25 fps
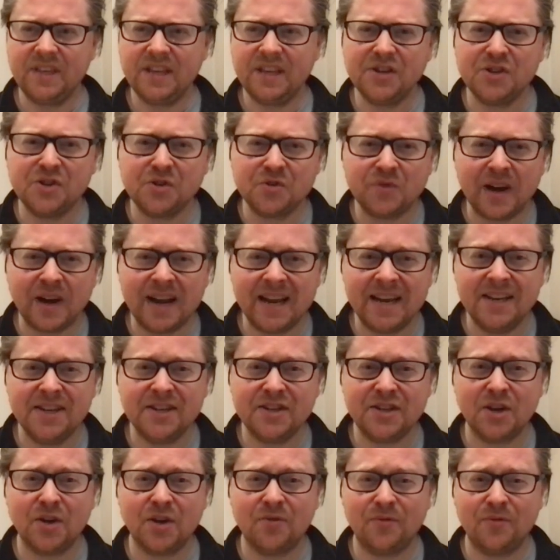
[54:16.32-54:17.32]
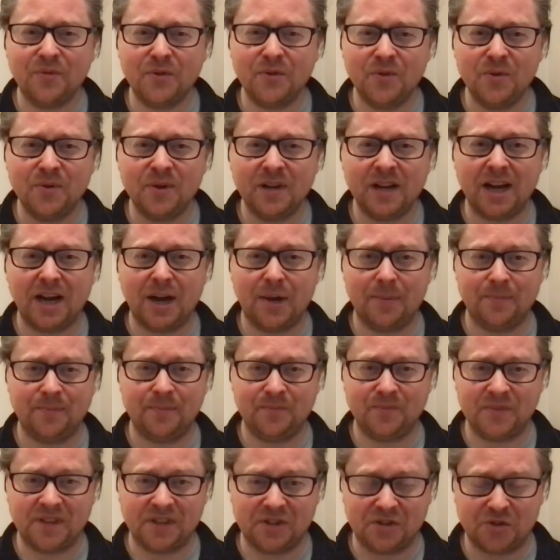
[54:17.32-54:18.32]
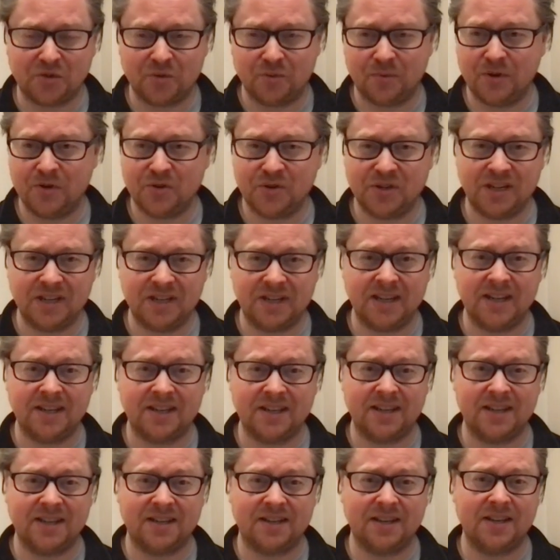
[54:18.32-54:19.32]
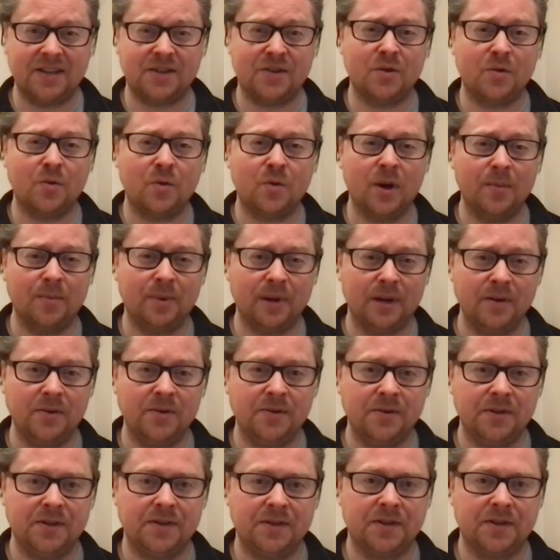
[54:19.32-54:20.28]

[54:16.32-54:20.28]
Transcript: strains, our food um, distribution is, is is is quite polluted.